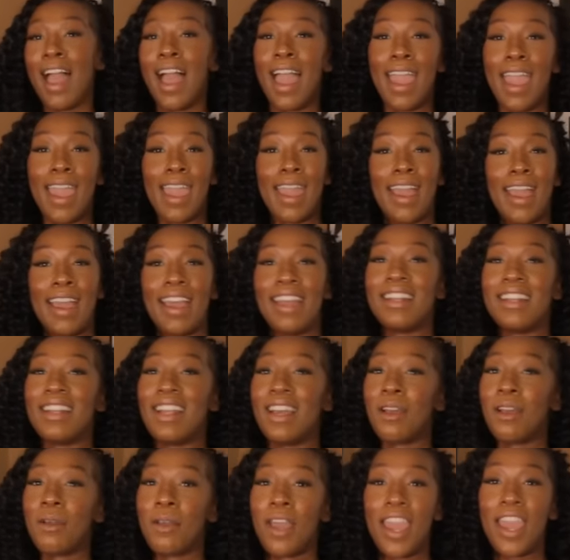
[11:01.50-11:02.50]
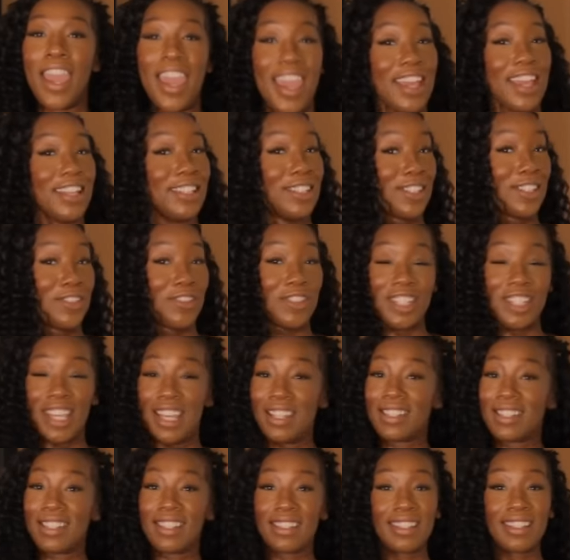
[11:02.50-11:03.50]
And
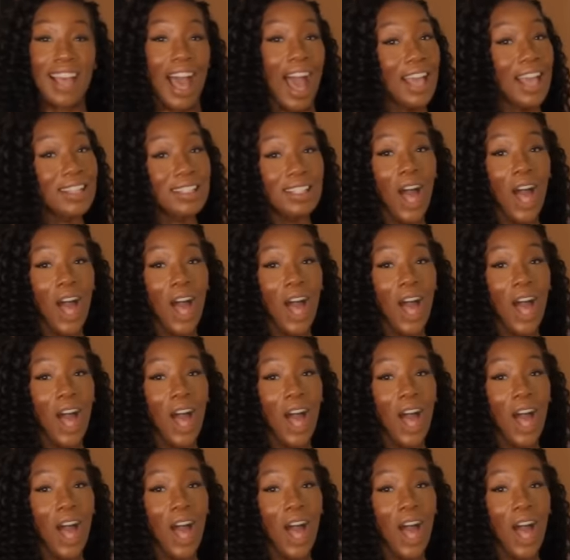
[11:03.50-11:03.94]
it's a size